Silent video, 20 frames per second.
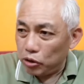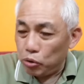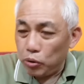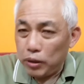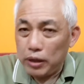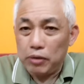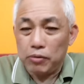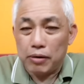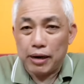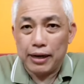
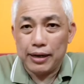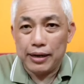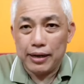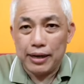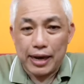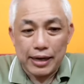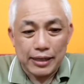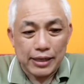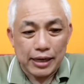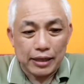doing right,
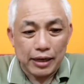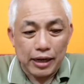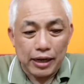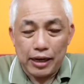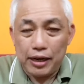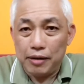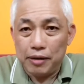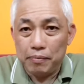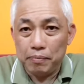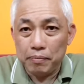they
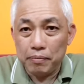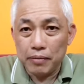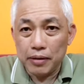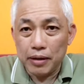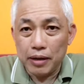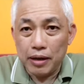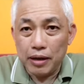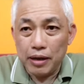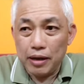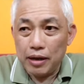suddenly
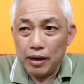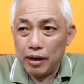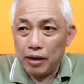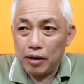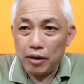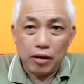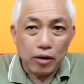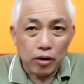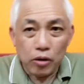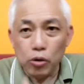
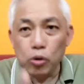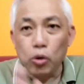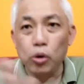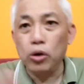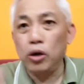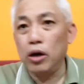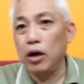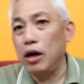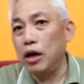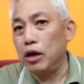
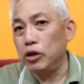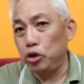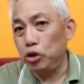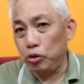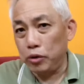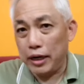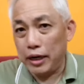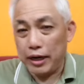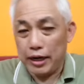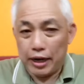go
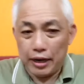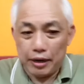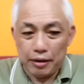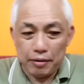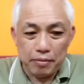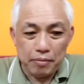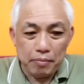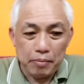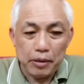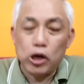astray again
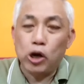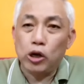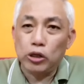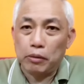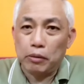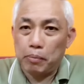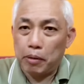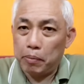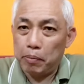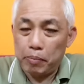
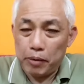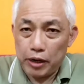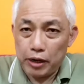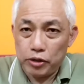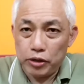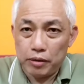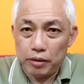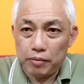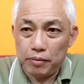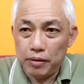because of
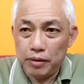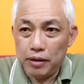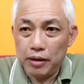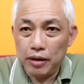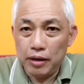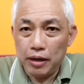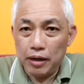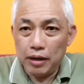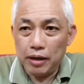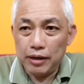population.
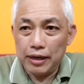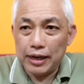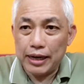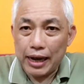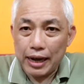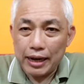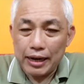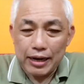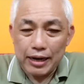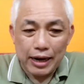They
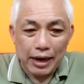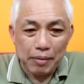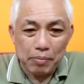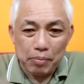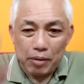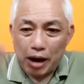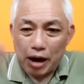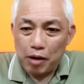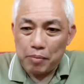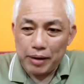can
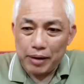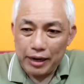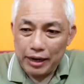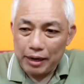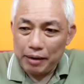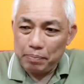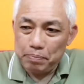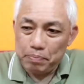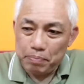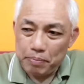claim how
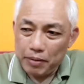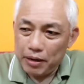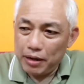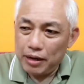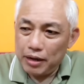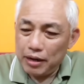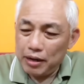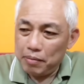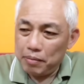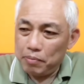many
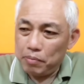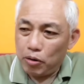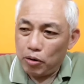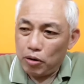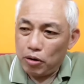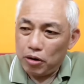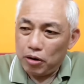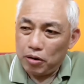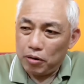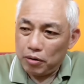
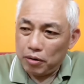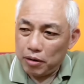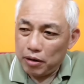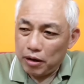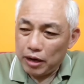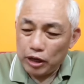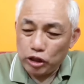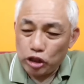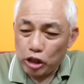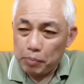more
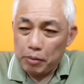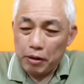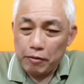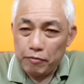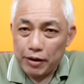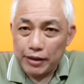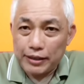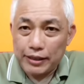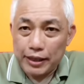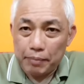
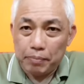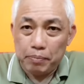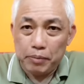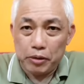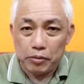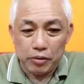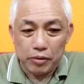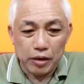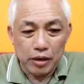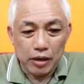HDB flats they
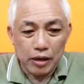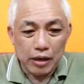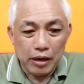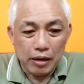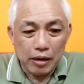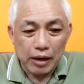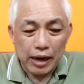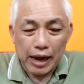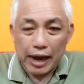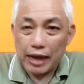build,
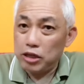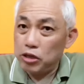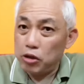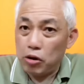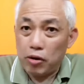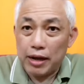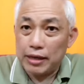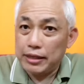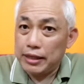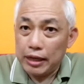as
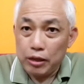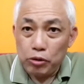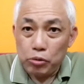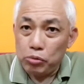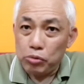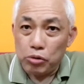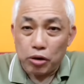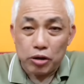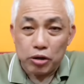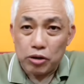long as they
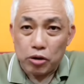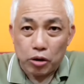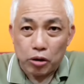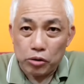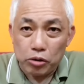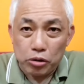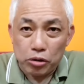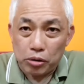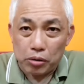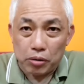do not
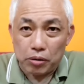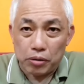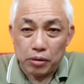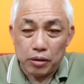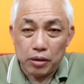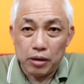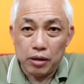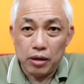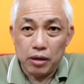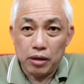control
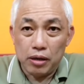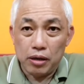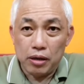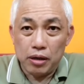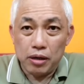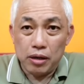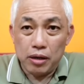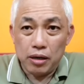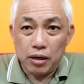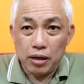
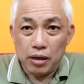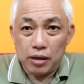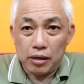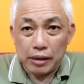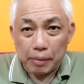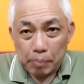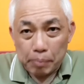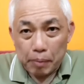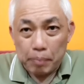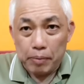
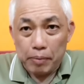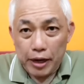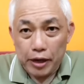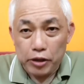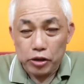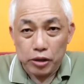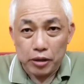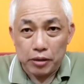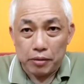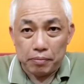the
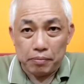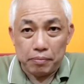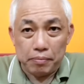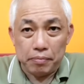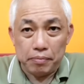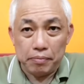population